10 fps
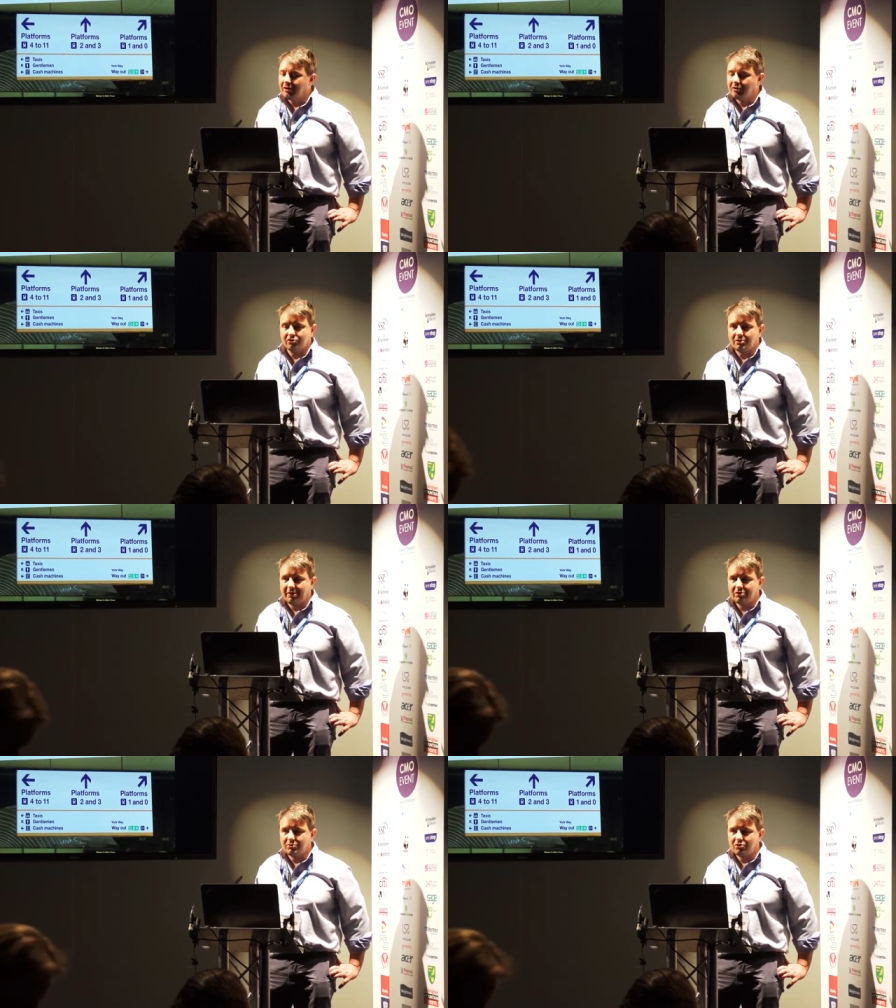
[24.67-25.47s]
content
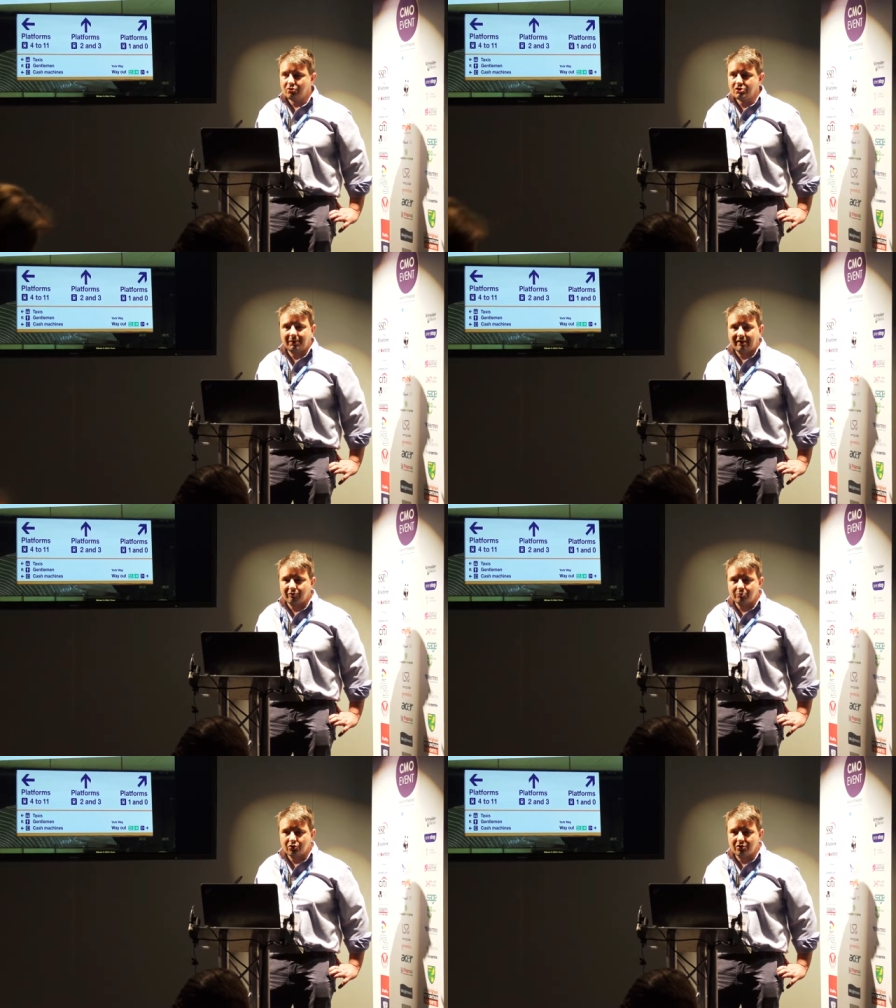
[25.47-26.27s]
management choice,
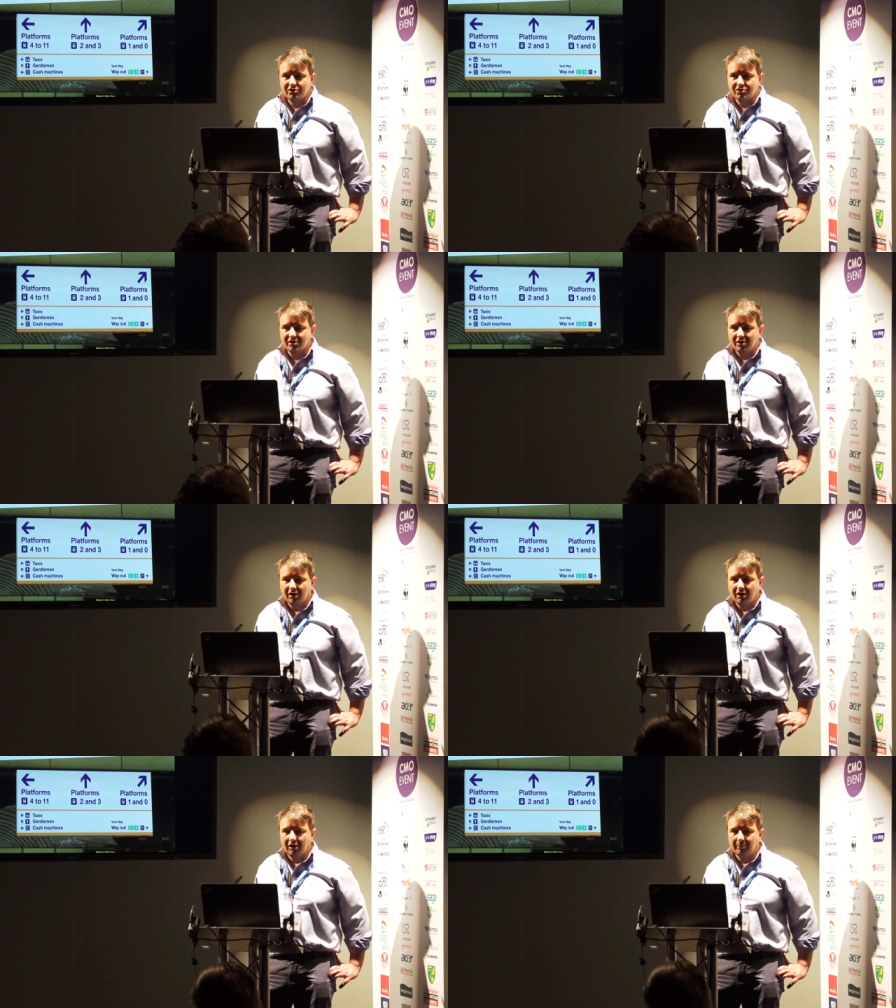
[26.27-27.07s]
platform choice,
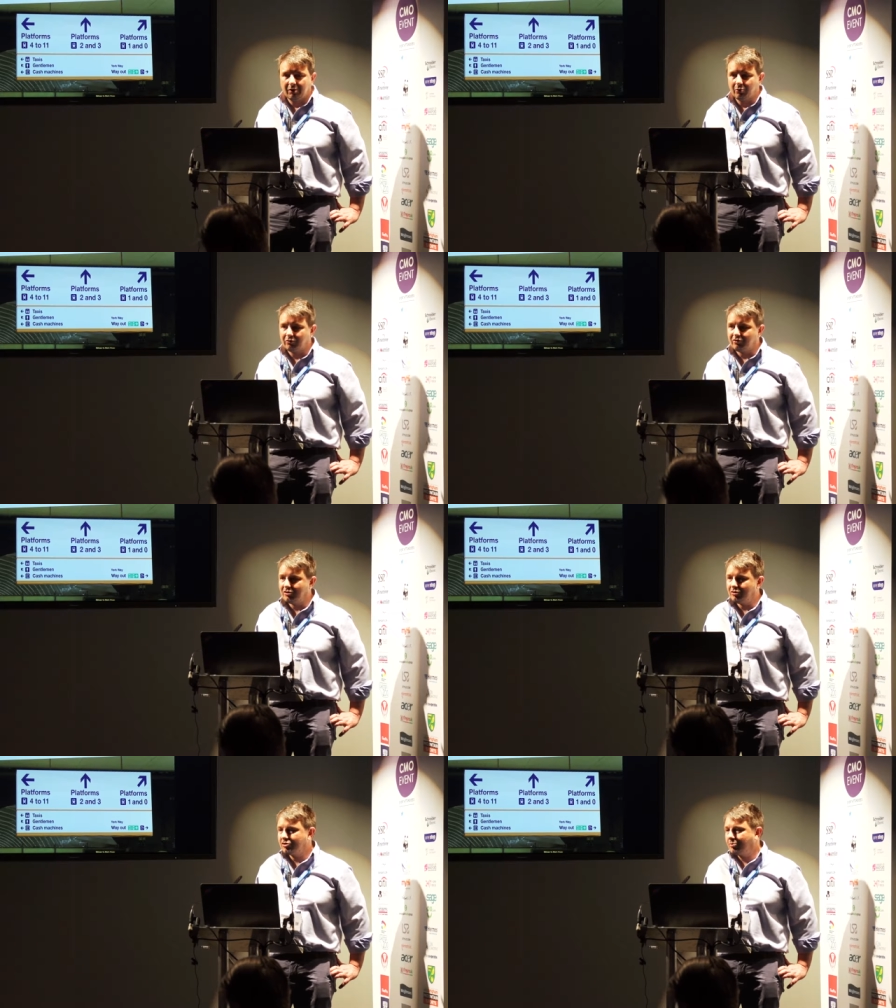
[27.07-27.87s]
in order
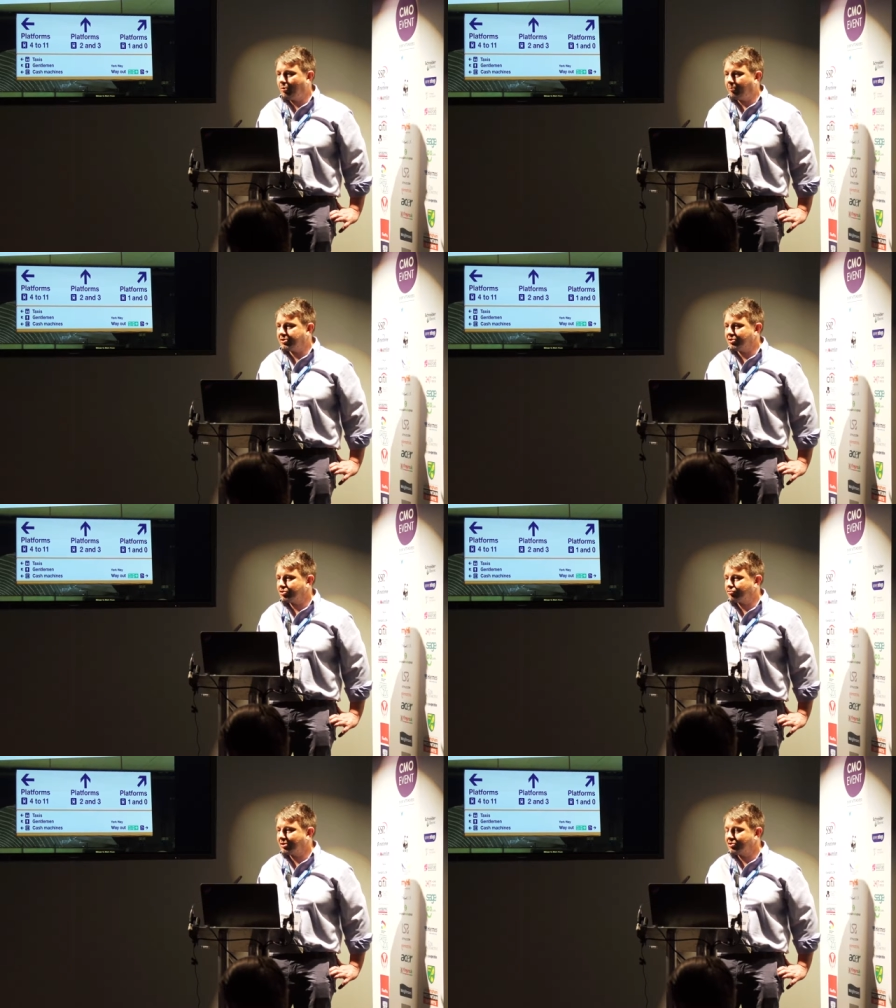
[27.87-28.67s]
to support business
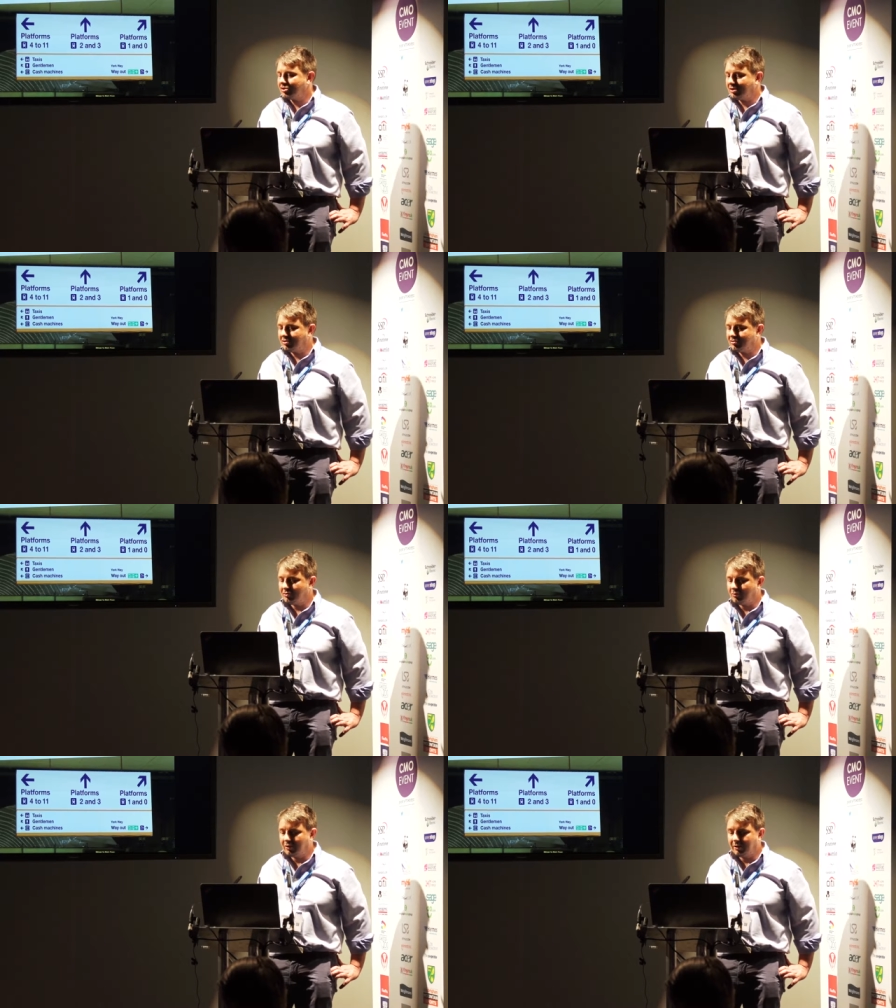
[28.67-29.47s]
strategy
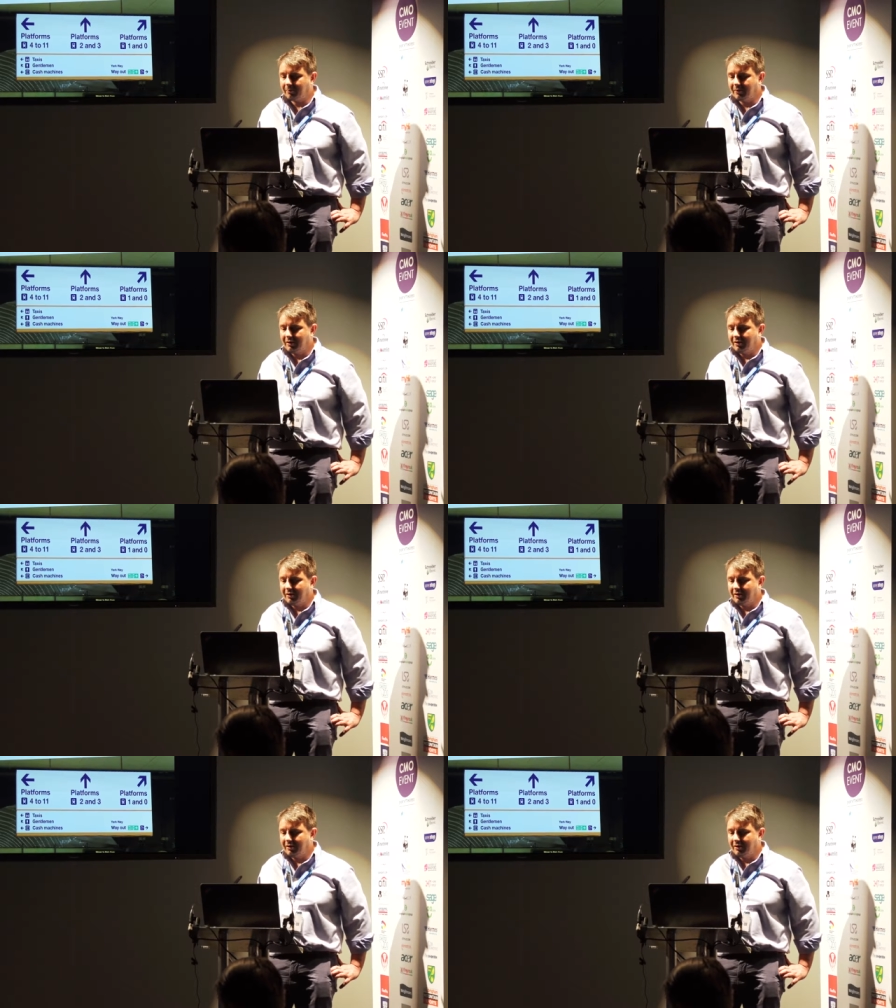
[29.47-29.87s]
to,